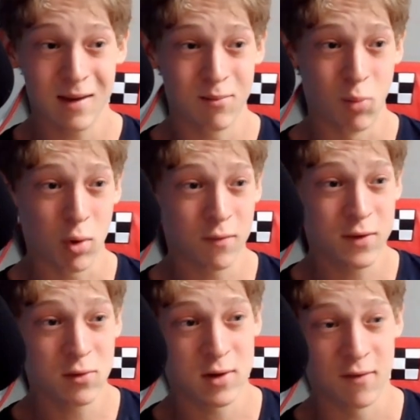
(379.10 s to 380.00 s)
I get more
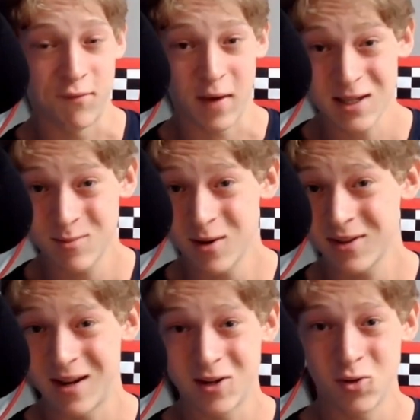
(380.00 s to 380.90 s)
views on Facebook
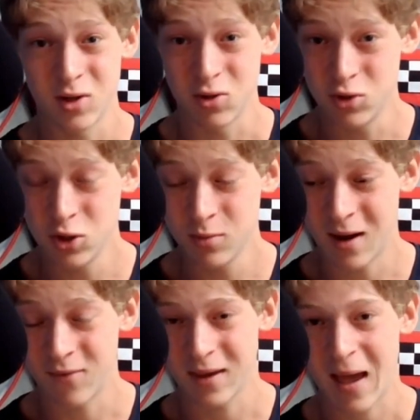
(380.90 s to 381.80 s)
than I do on YouTube,
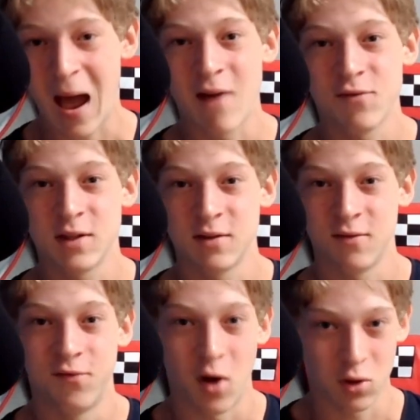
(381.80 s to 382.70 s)
and I have like half the
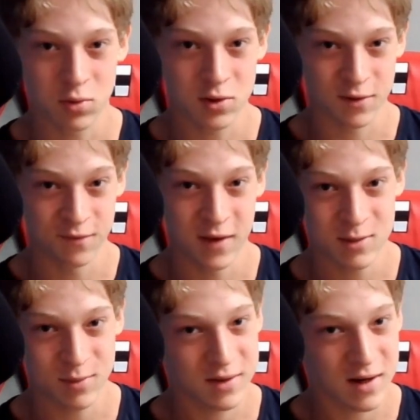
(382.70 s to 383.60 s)
followers on
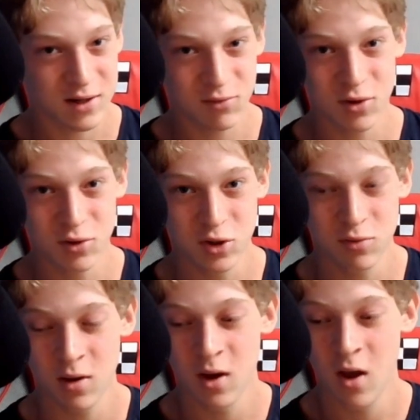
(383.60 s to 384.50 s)
Facebook than I do
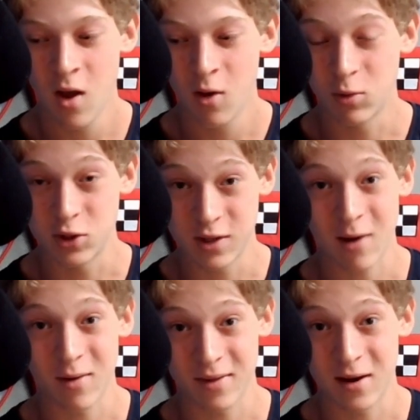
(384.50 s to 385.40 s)
YouTube, which
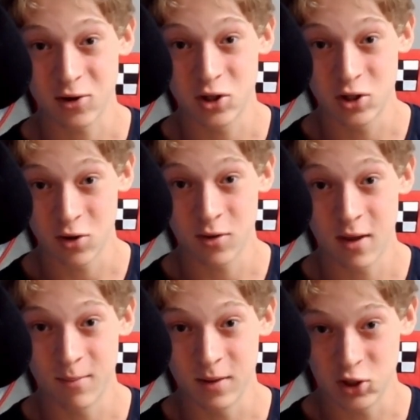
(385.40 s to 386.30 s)
that right there should show you
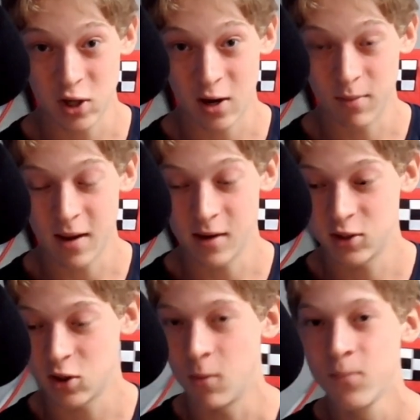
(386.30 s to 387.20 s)
that I'm being shadow
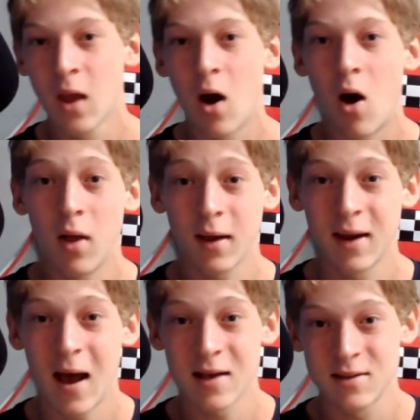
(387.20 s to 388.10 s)
banned. So all I
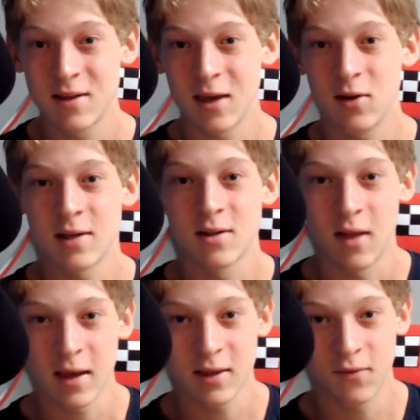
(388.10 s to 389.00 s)
could ask is that you guys
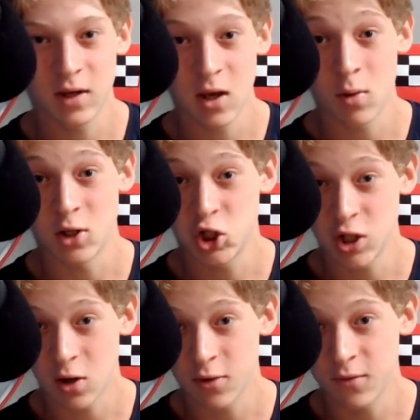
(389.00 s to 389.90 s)
like the video and
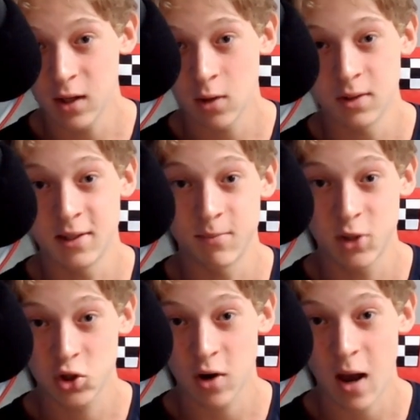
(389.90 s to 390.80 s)
share the video and
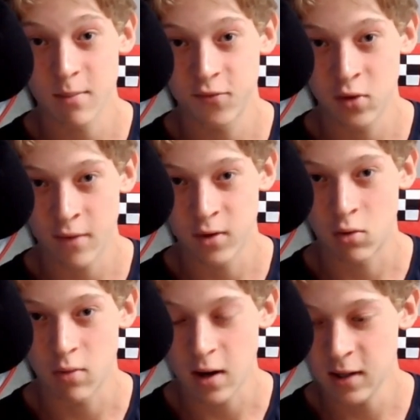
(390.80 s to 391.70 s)
subscribe if you haven't
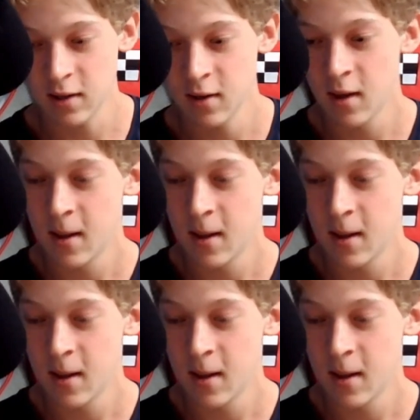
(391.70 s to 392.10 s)
already.